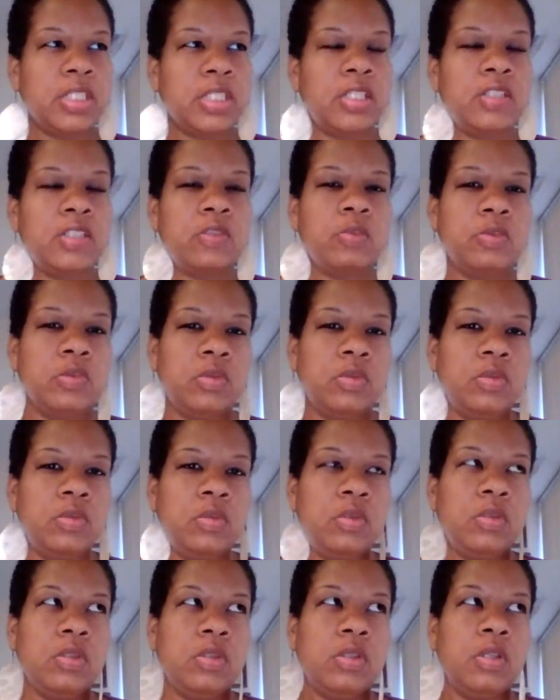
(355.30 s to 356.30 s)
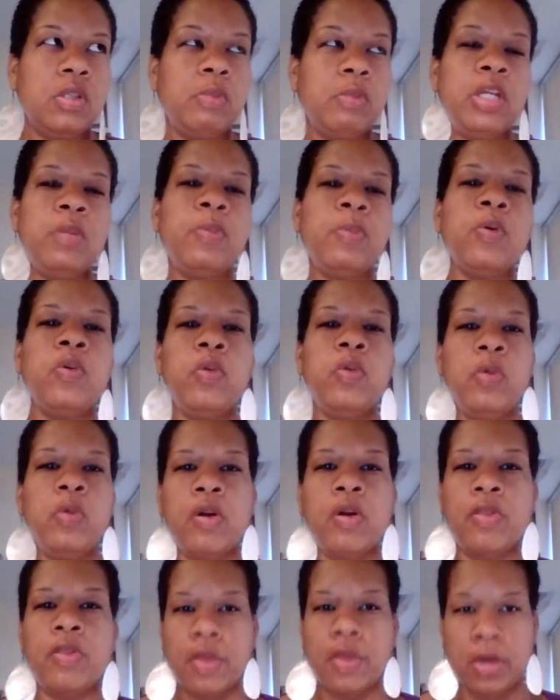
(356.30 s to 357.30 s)
because the people
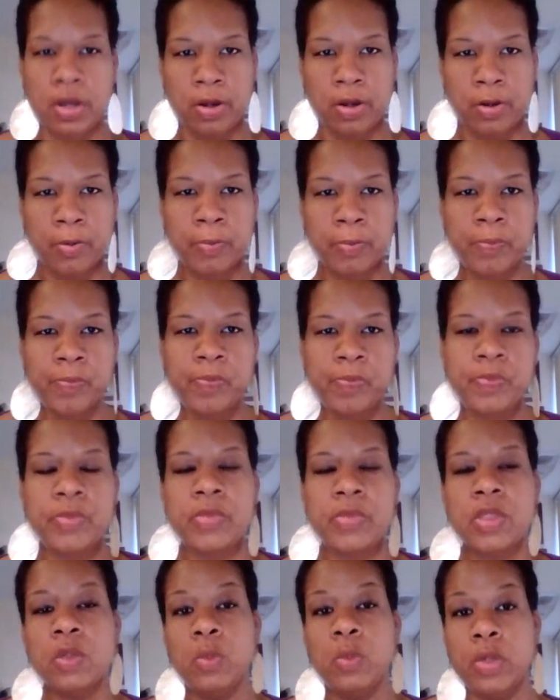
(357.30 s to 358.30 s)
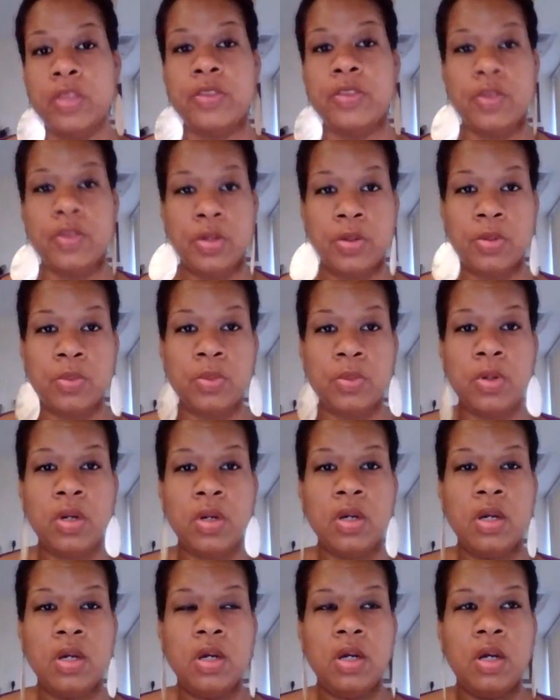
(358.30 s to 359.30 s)
who are there with
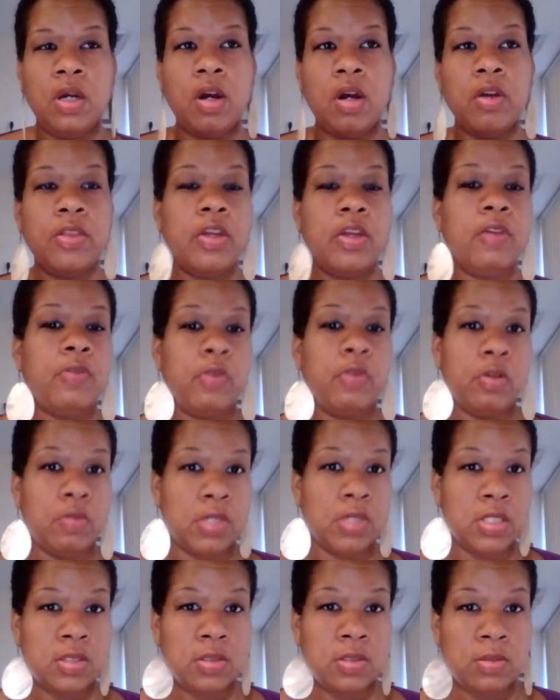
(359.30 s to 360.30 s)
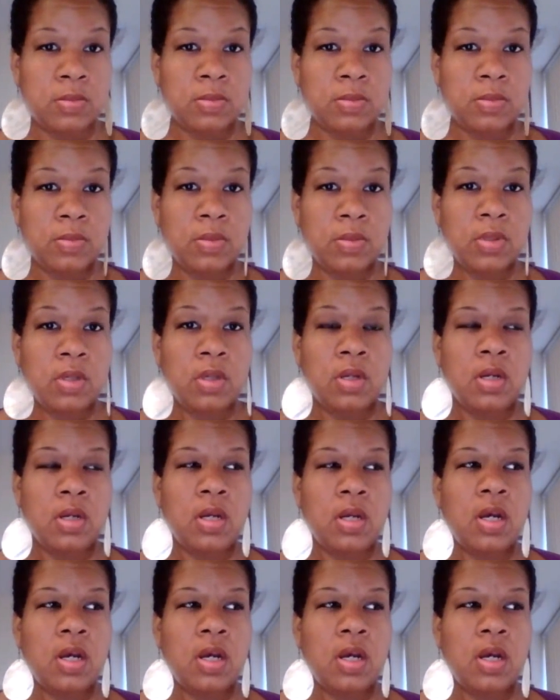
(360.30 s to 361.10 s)
you are there for a reason.